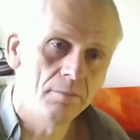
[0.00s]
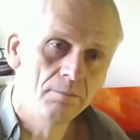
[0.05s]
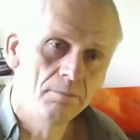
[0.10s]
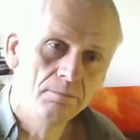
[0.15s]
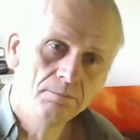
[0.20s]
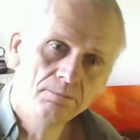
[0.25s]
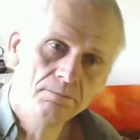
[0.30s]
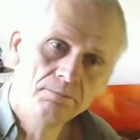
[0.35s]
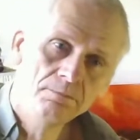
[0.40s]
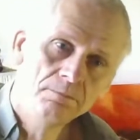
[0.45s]

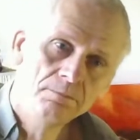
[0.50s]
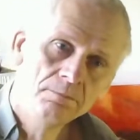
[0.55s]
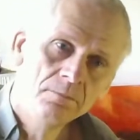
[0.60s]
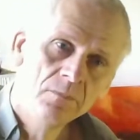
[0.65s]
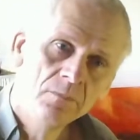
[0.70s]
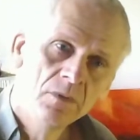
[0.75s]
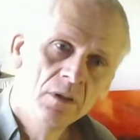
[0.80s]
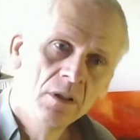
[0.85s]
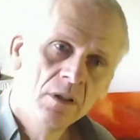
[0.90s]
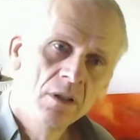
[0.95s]

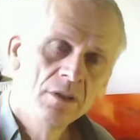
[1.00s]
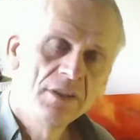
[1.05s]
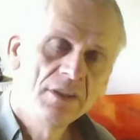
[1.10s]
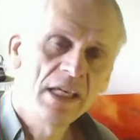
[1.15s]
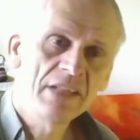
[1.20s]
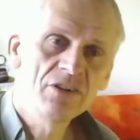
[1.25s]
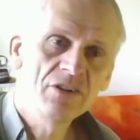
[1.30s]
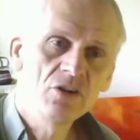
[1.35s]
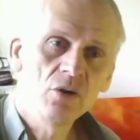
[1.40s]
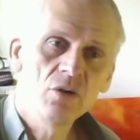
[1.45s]

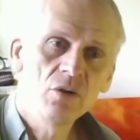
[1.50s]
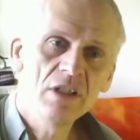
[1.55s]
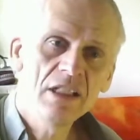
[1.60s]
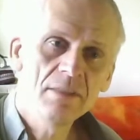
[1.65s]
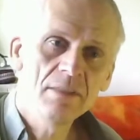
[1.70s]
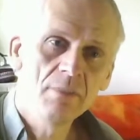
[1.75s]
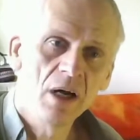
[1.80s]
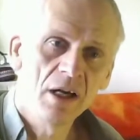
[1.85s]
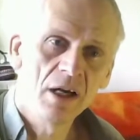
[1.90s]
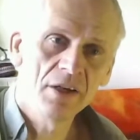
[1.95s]
That's your
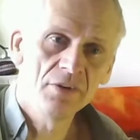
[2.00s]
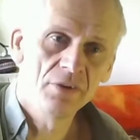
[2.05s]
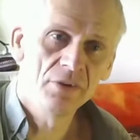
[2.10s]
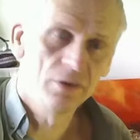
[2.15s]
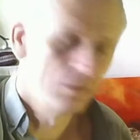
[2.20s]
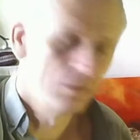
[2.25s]
E minor.